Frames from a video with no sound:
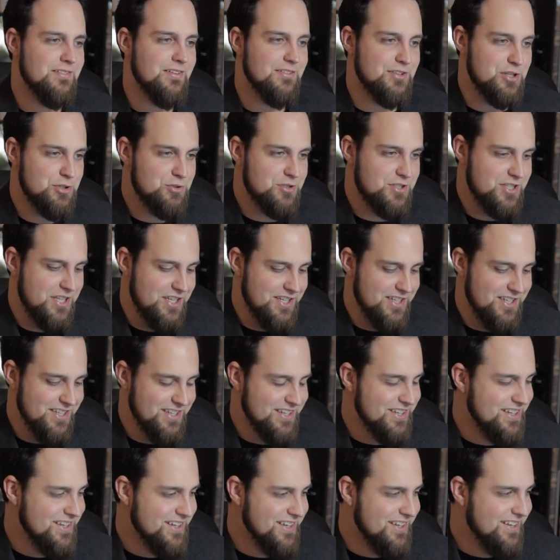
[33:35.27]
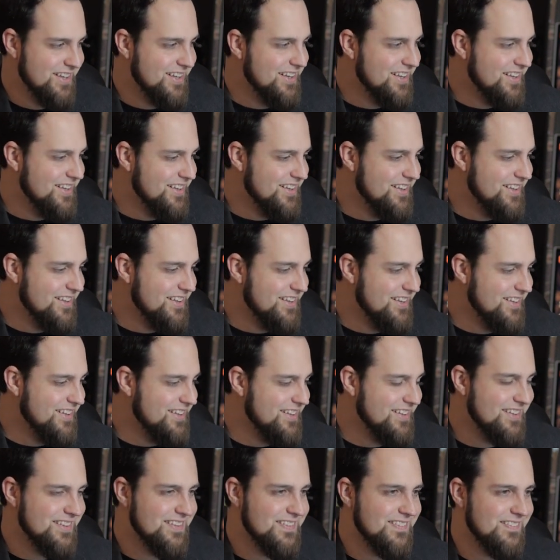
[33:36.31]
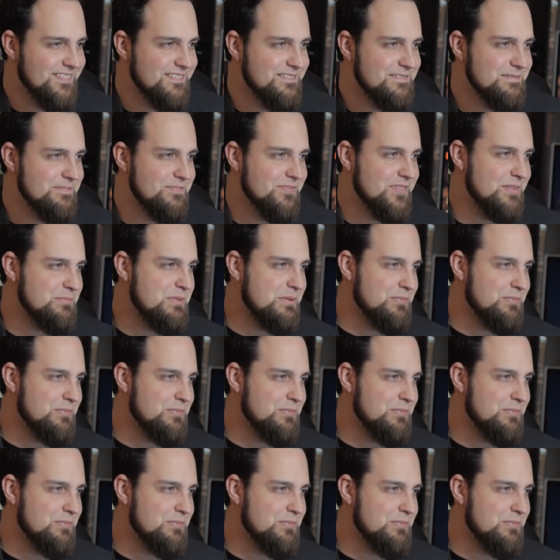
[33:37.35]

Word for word: Did you see it? Well, we need to email them that